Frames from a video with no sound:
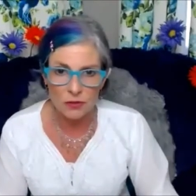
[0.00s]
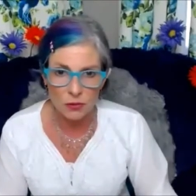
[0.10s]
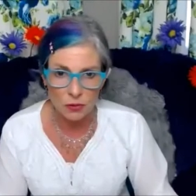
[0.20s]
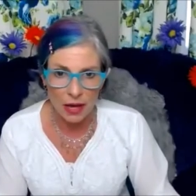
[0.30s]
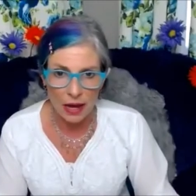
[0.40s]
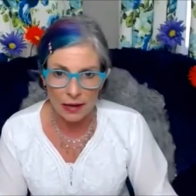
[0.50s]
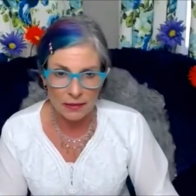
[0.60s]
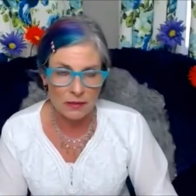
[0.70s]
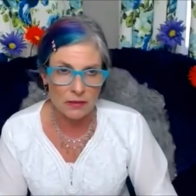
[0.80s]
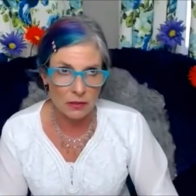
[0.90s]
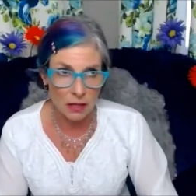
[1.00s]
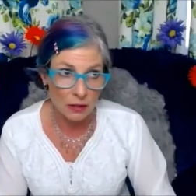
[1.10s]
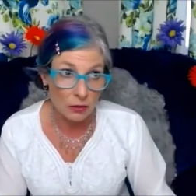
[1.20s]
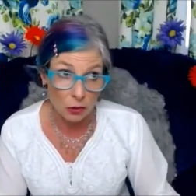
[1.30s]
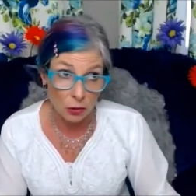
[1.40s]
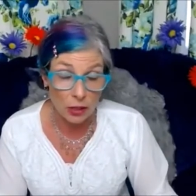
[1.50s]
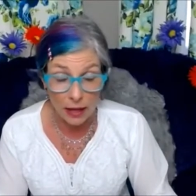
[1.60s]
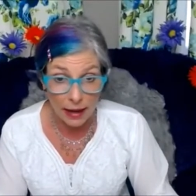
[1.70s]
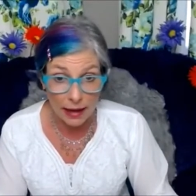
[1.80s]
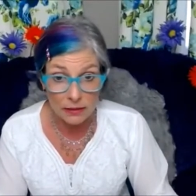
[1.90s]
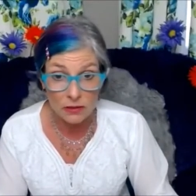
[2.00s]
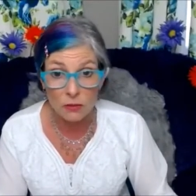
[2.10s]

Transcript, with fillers: do that is to kind of look at